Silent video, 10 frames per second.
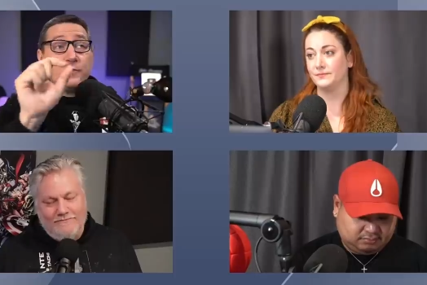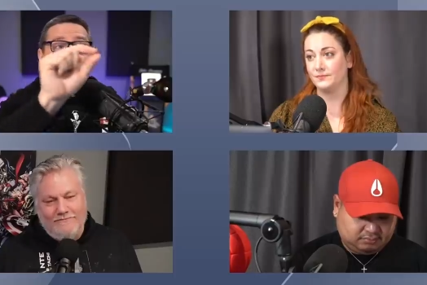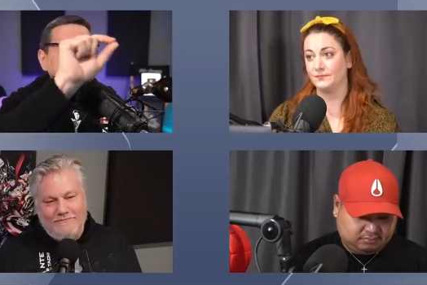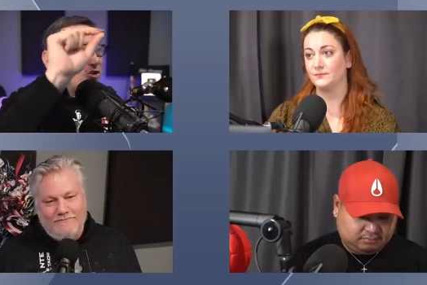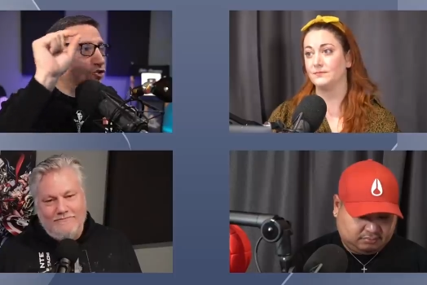
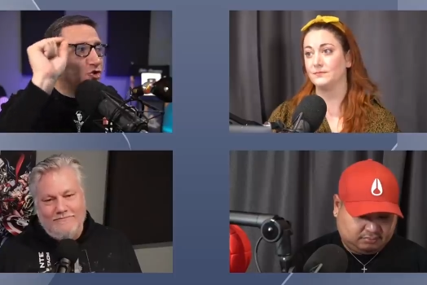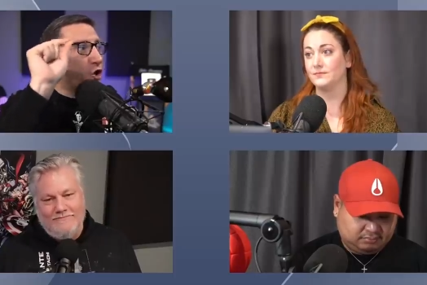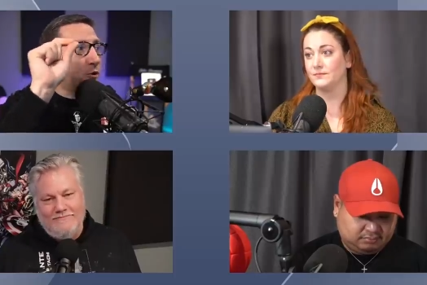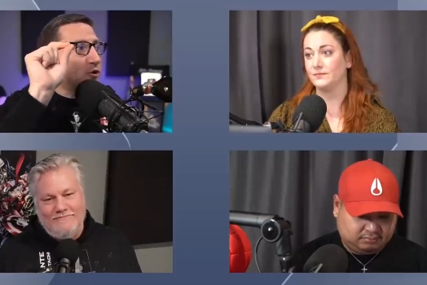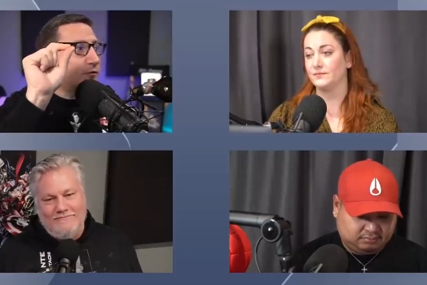Speaker 1: They didn't
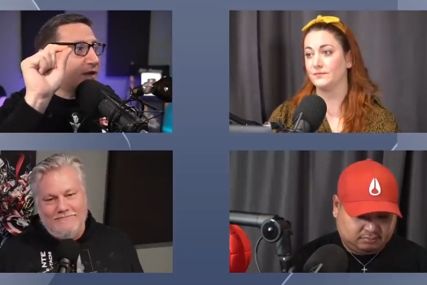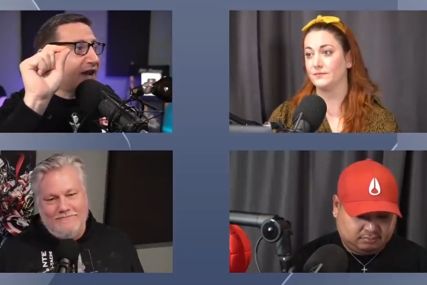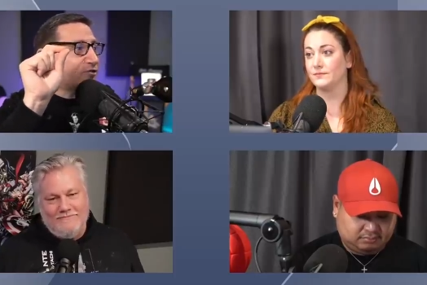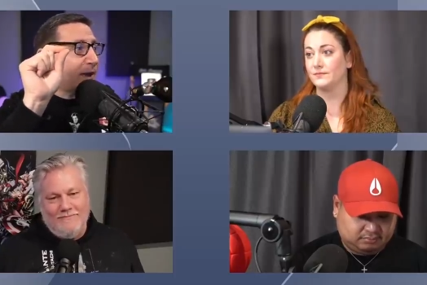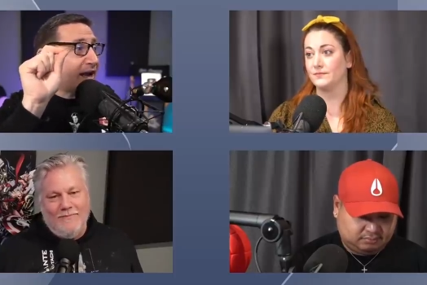show you
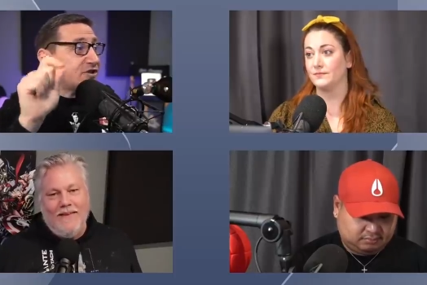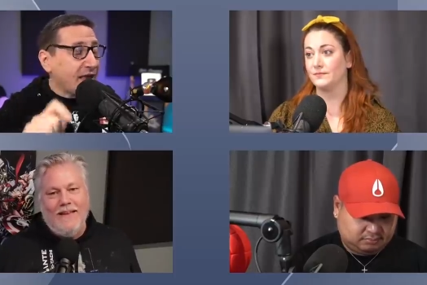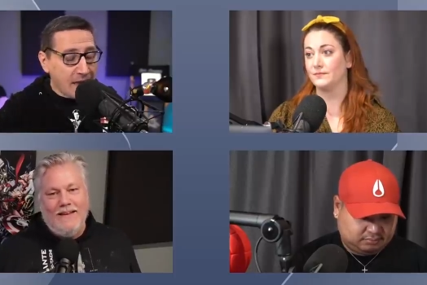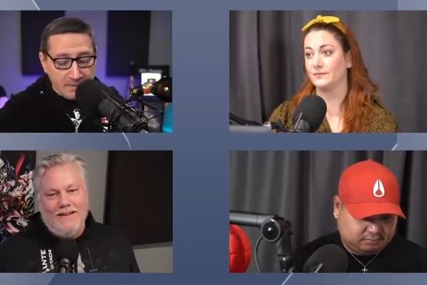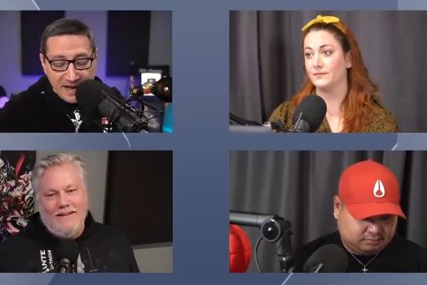flashbacks.
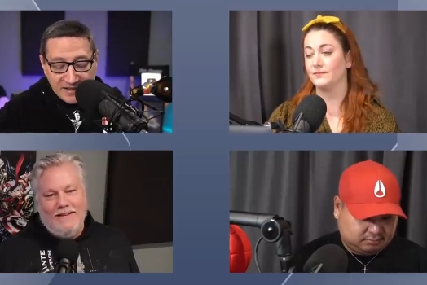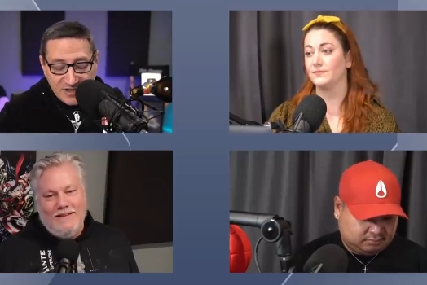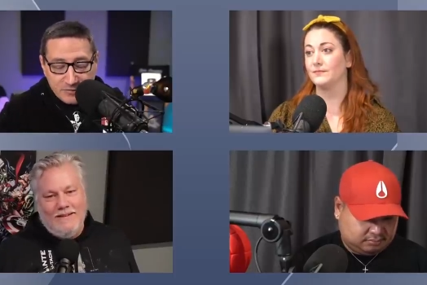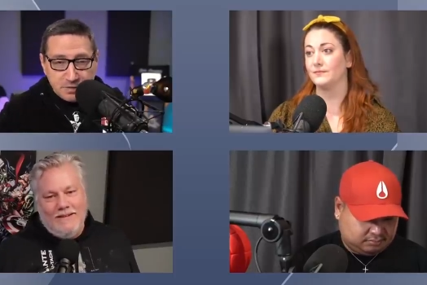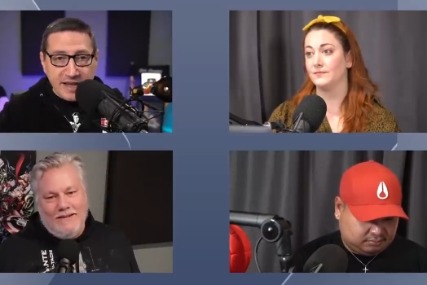But as
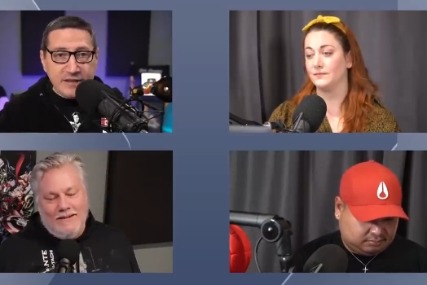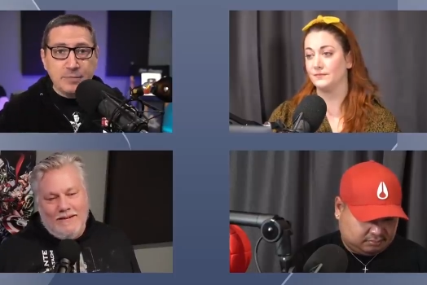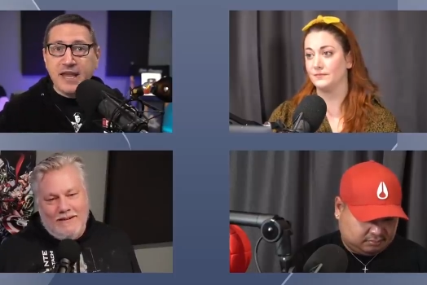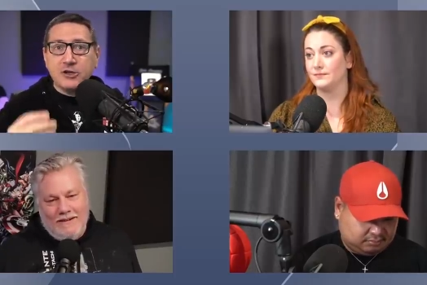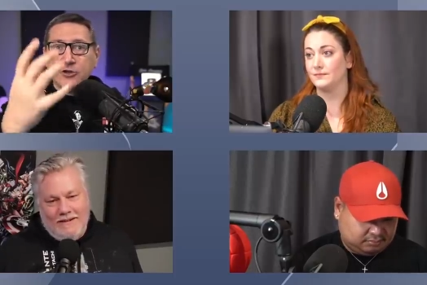he's playing the
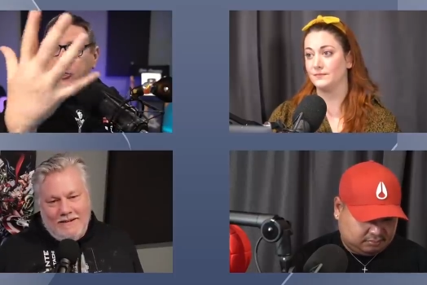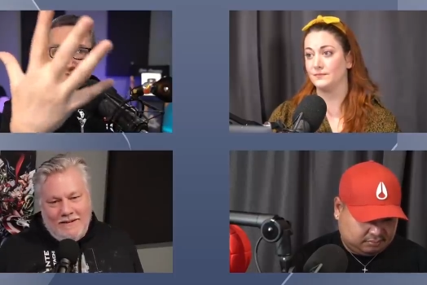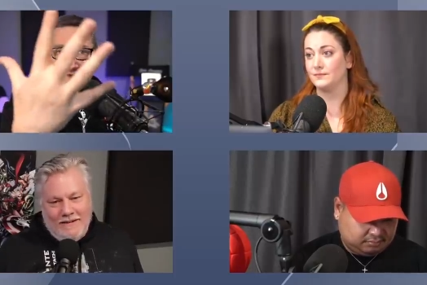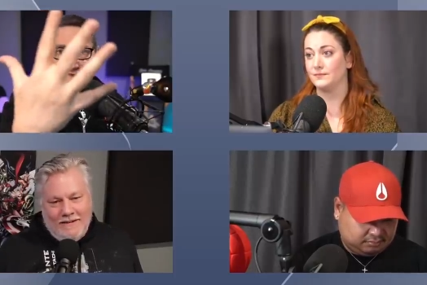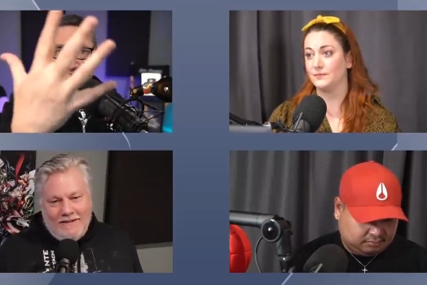piano and you
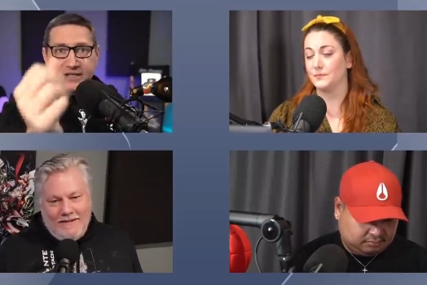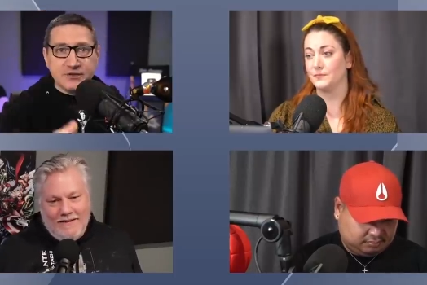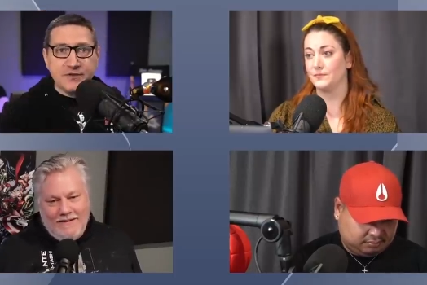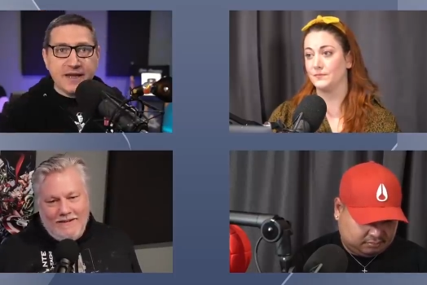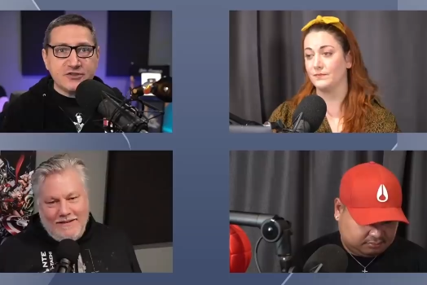just see
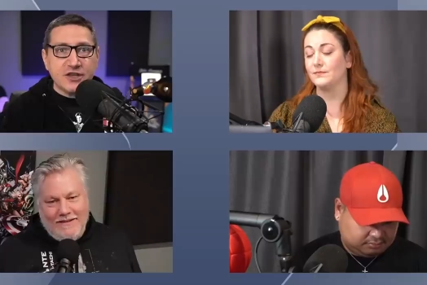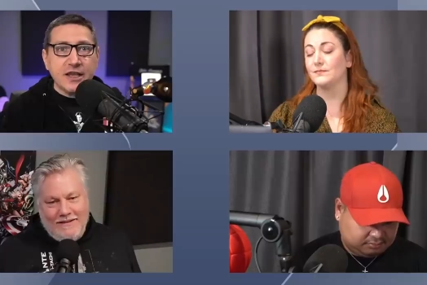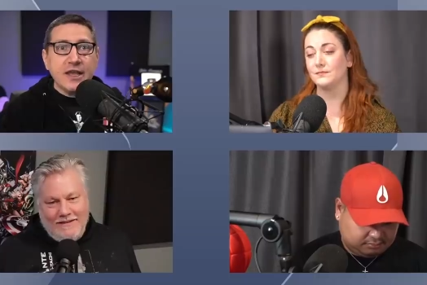his face,